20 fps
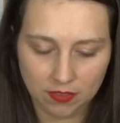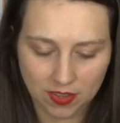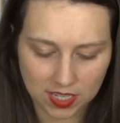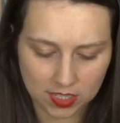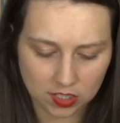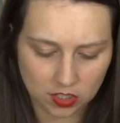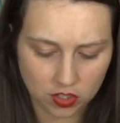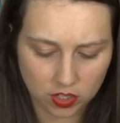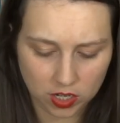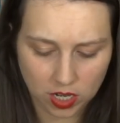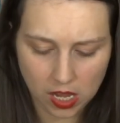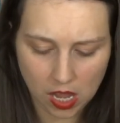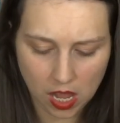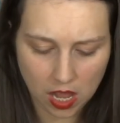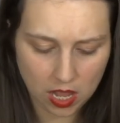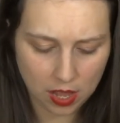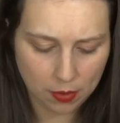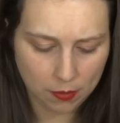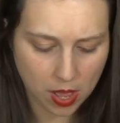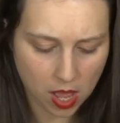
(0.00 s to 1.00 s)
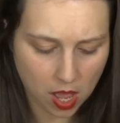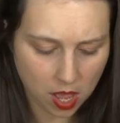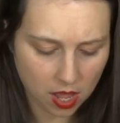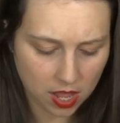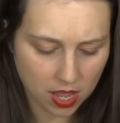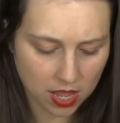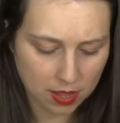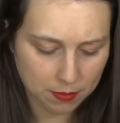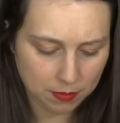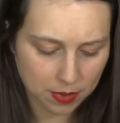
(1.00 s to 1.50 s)
of history,
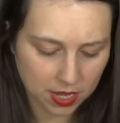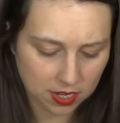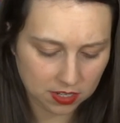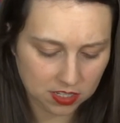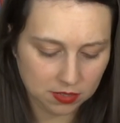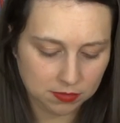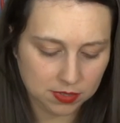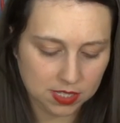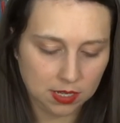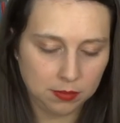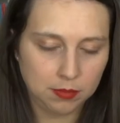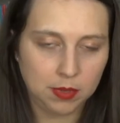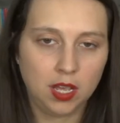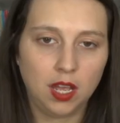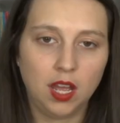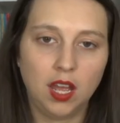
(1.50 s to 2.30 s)
I picked up some